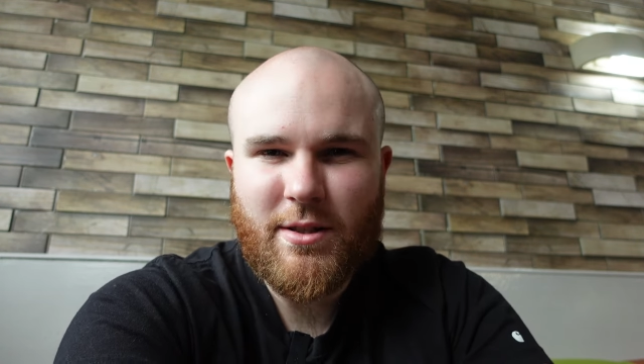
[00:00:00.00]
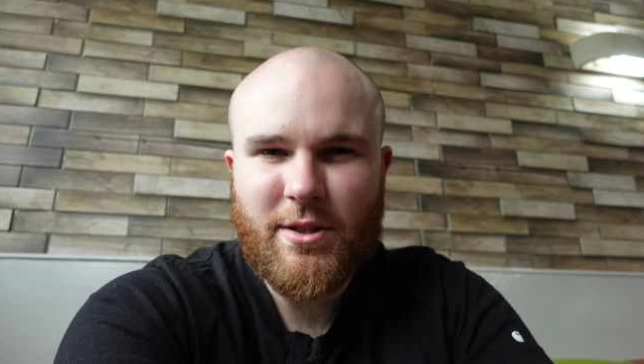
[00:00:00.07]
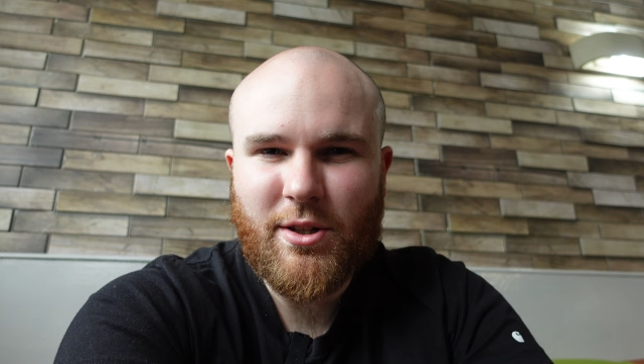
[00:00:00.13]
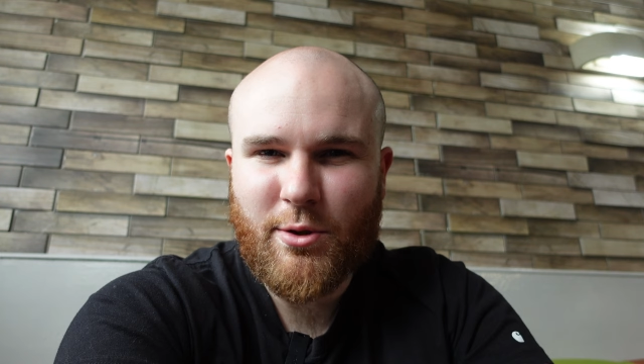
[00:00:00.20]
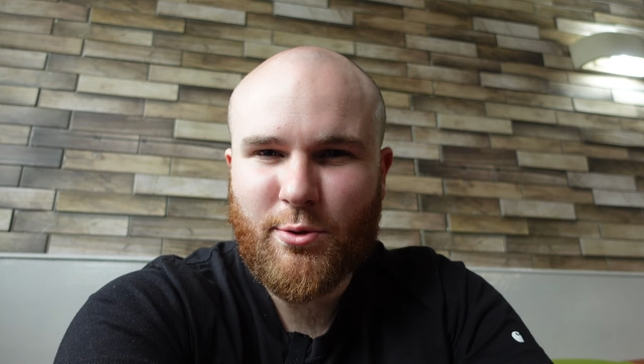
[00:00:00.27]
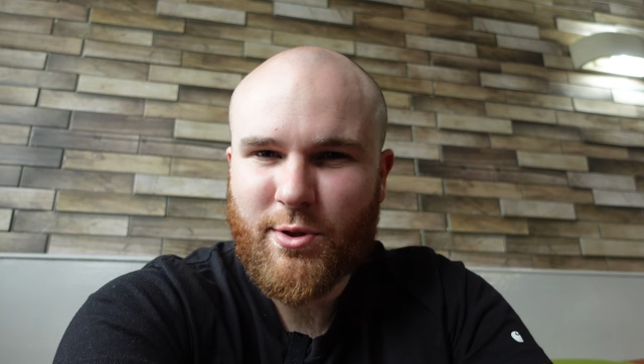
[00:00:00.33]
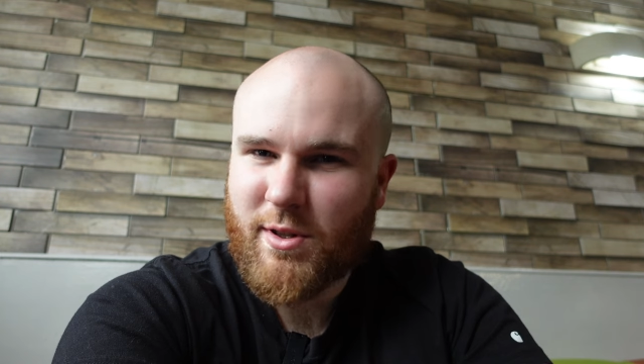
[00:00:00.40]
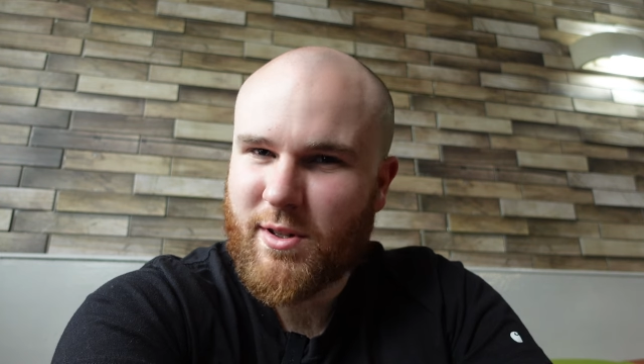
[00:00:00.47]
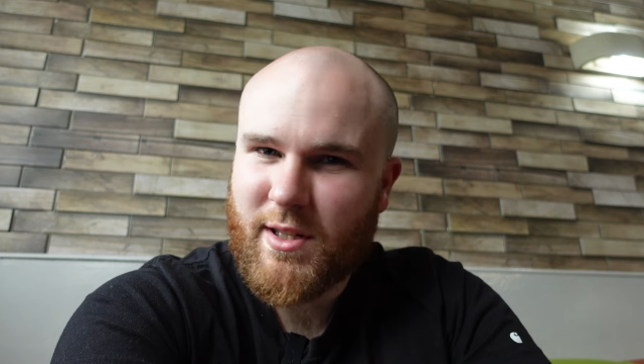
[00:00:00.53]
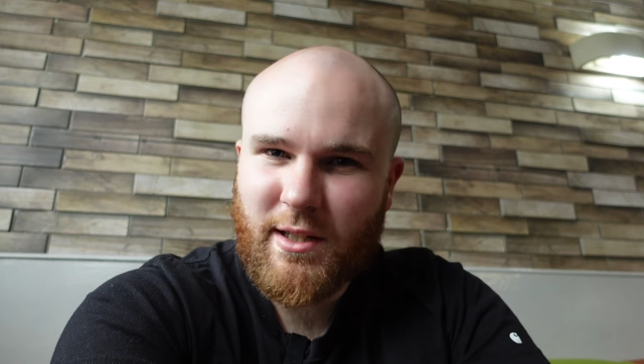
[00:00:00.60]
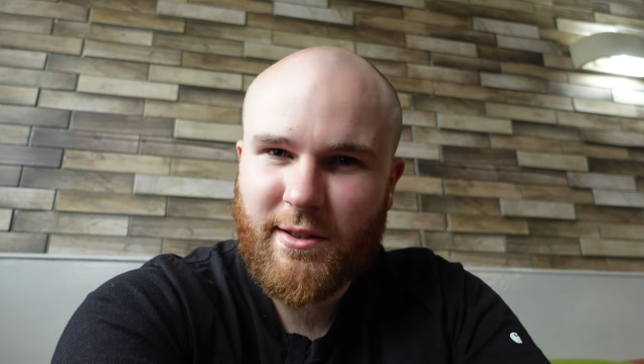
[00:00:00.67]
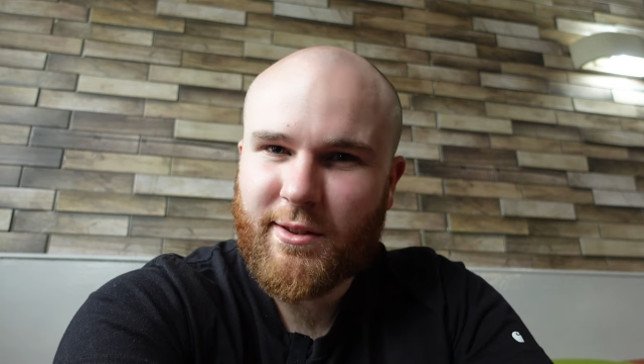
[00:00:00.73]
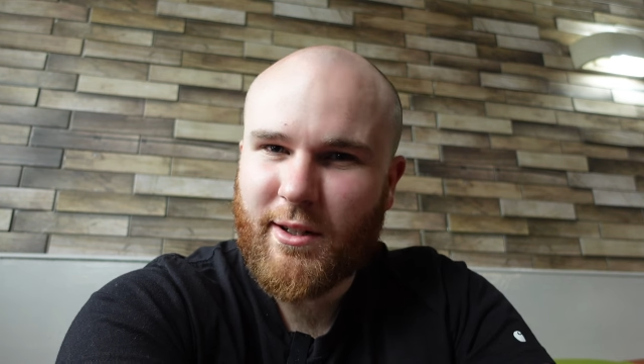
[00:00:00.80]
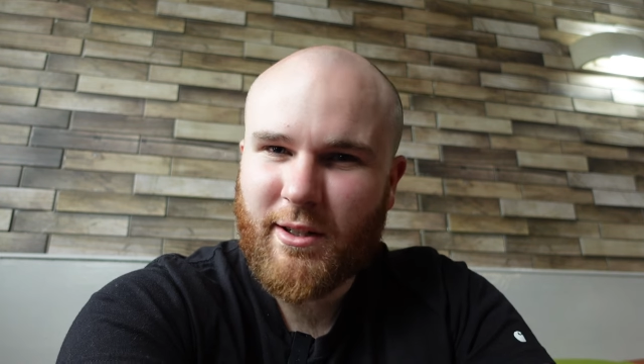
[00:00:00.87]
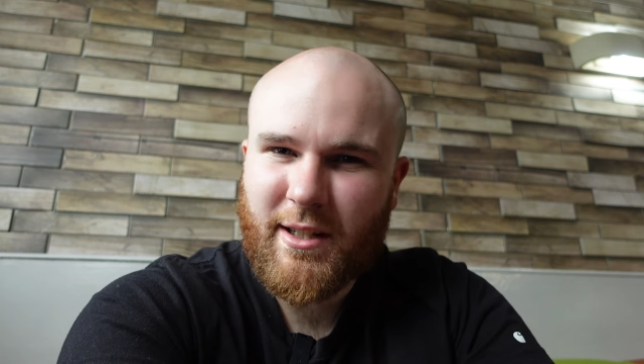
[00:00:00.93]
You can also
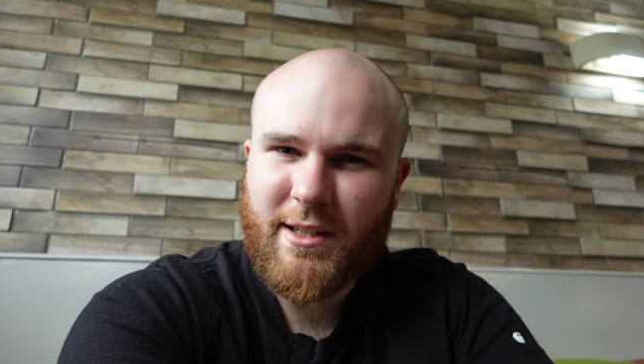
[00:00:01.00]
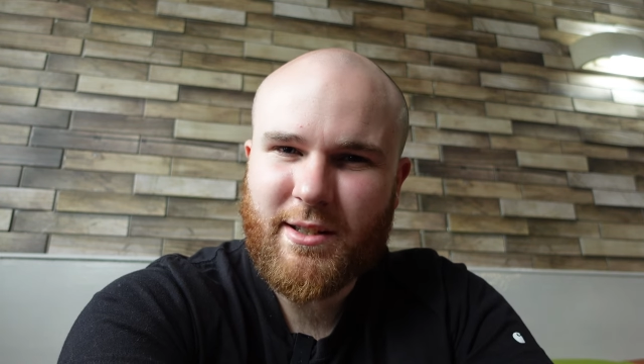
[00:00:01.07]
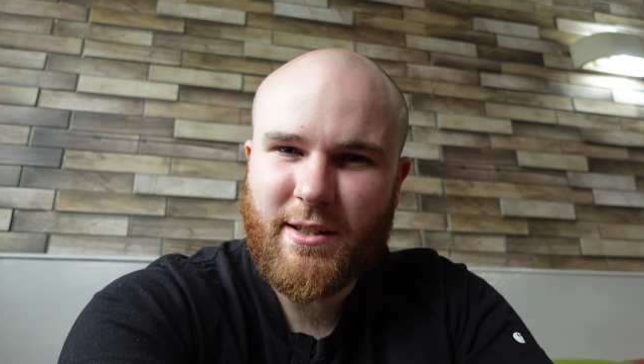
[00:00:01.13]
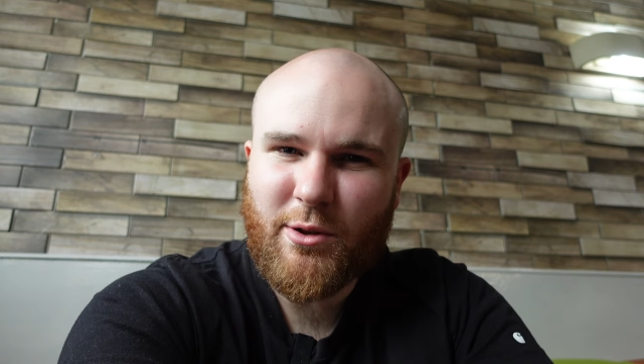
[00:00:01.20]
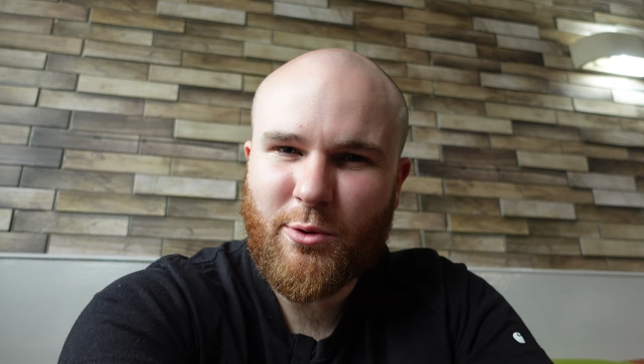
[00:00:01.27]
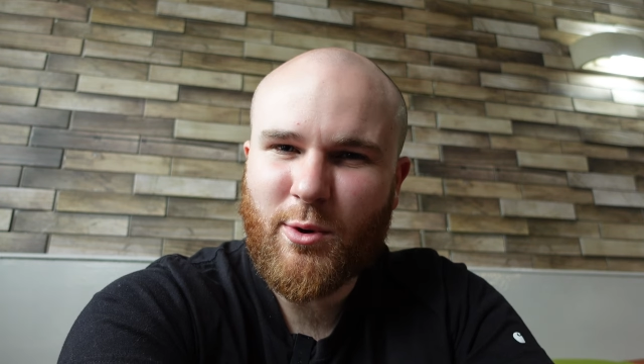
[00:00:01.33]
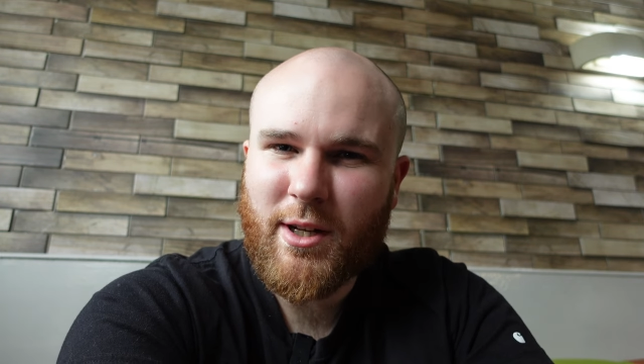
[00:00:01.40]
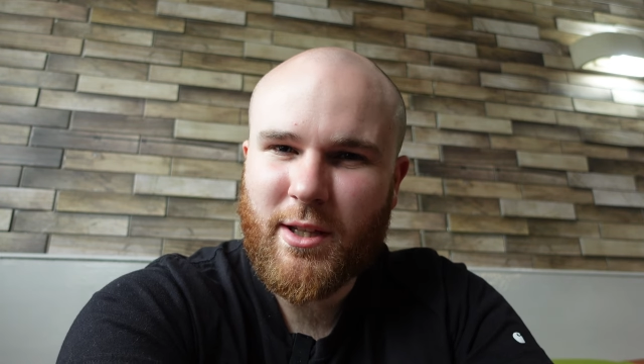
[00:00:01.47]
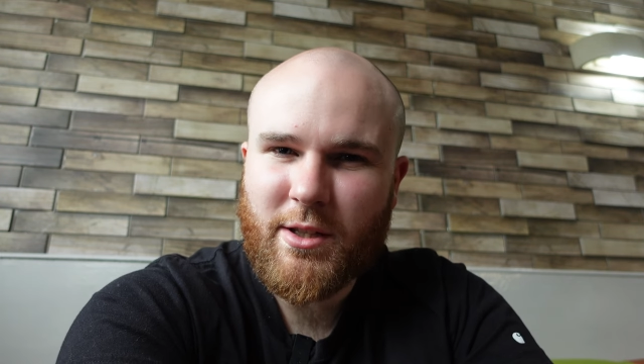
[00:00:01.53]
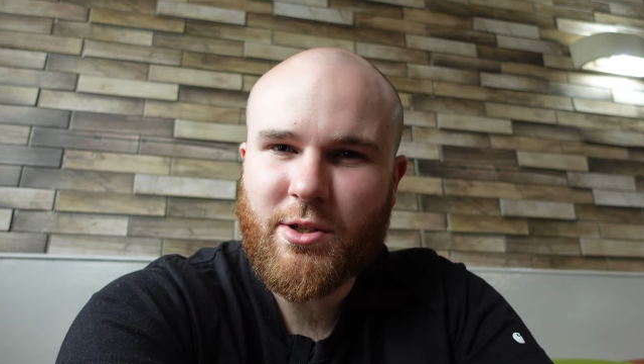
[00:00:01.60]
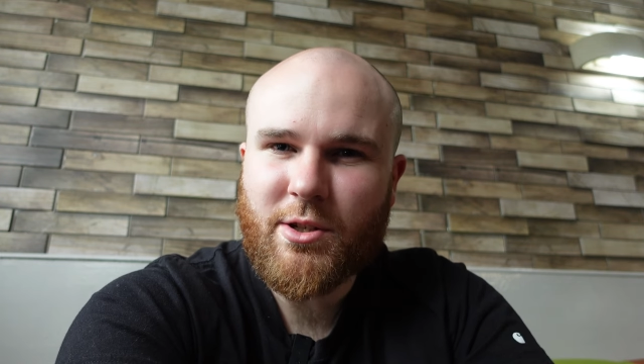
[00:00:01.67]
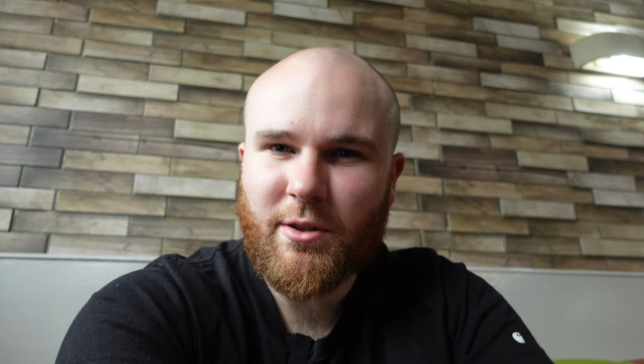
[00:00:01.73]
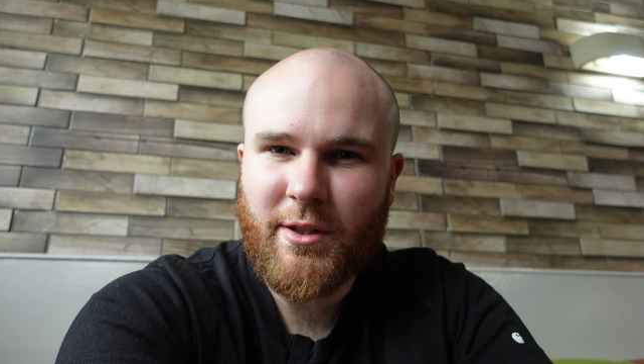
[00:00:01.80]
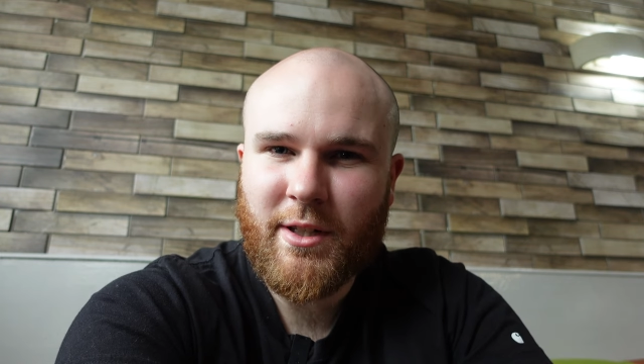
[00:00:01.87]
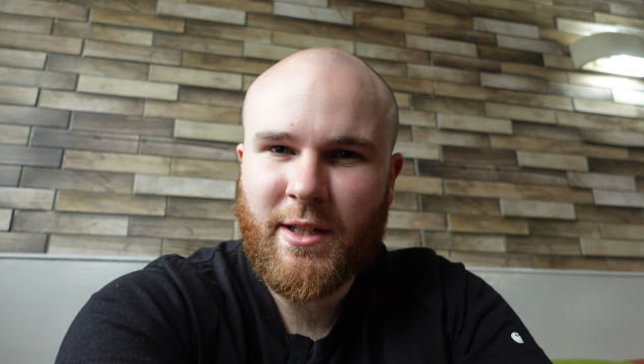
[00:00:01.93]
see, I guess, in a way the
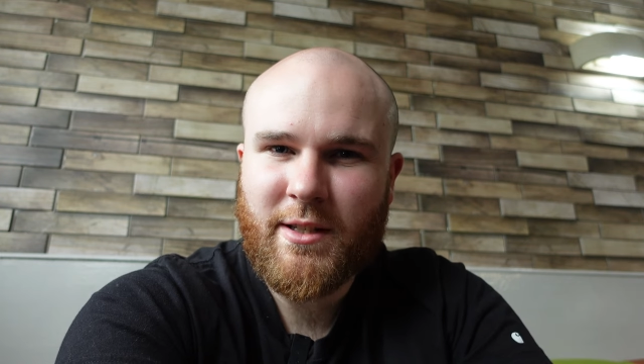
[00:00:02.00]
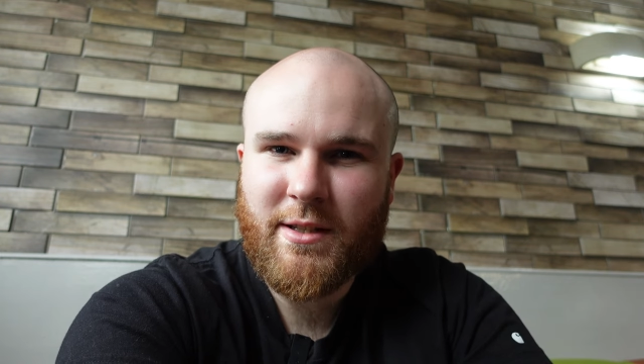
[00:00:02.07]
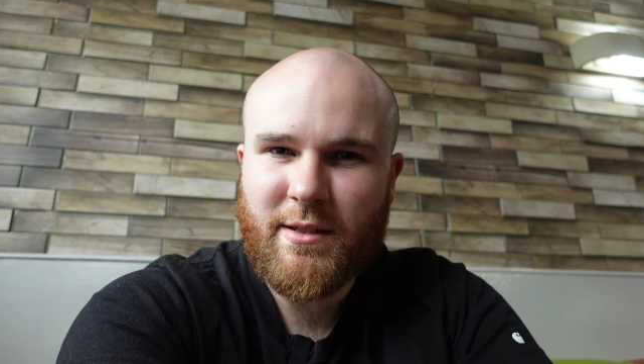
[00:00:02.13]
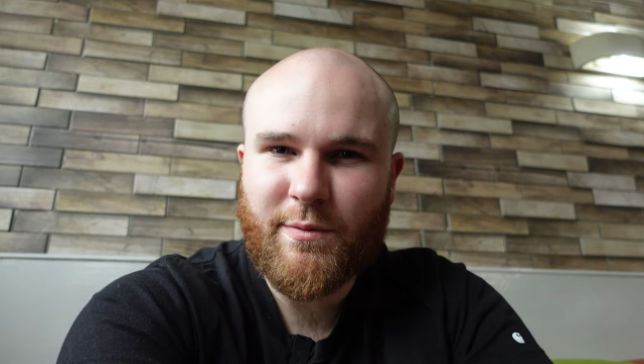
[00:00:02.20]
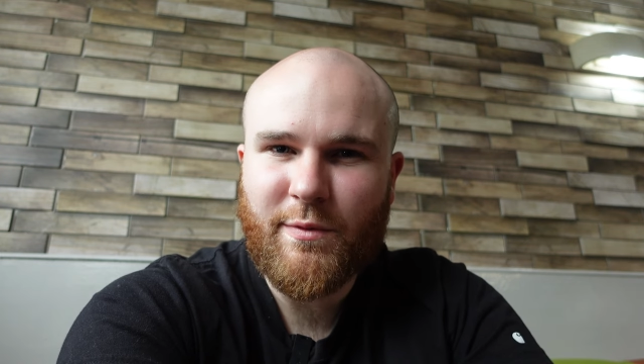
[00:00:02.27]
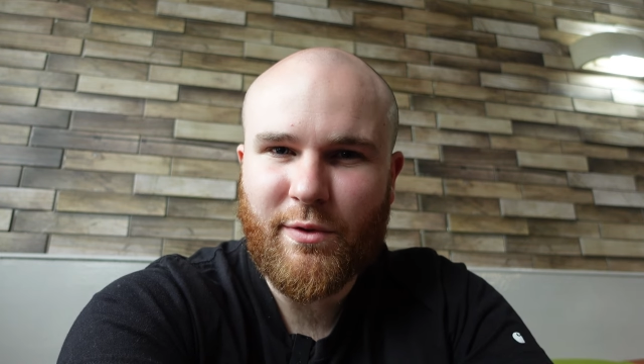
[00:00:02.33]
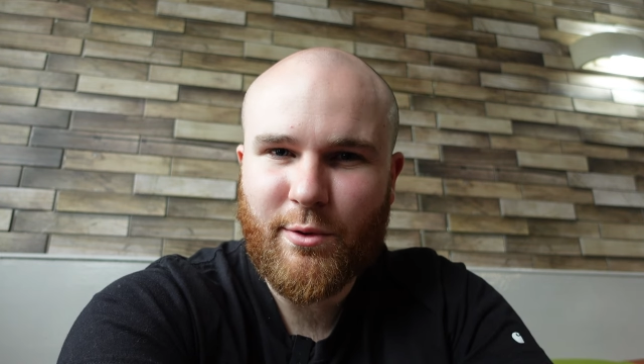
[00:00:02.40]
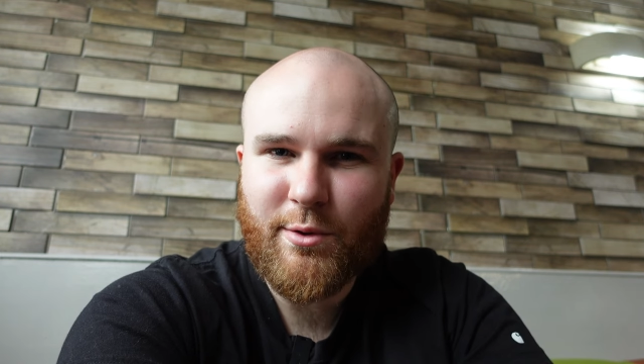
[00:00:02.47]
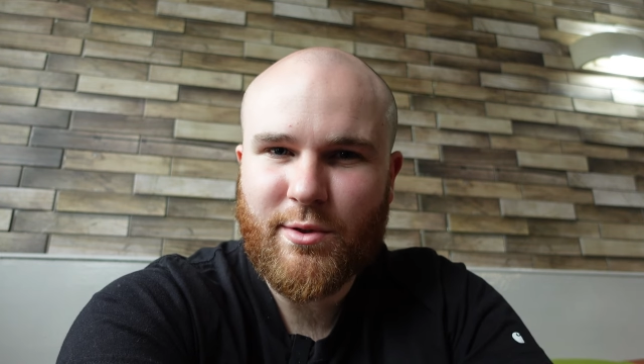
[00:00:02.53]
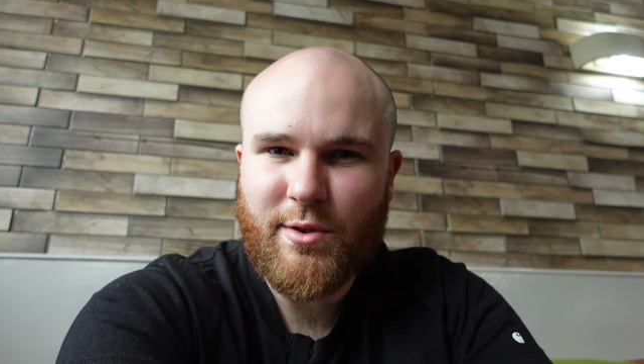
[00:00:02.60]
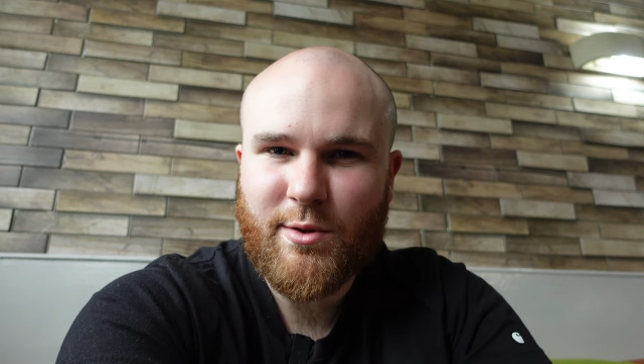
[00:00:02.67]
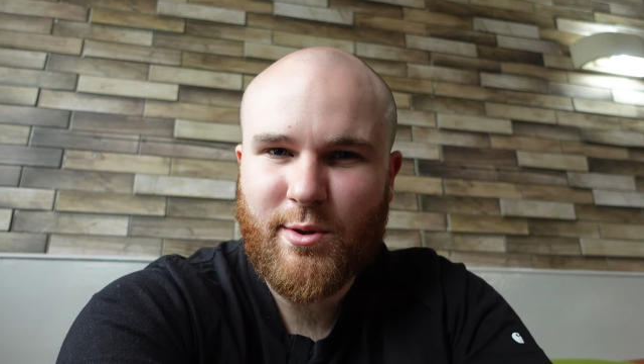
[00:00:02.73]
Chinese influence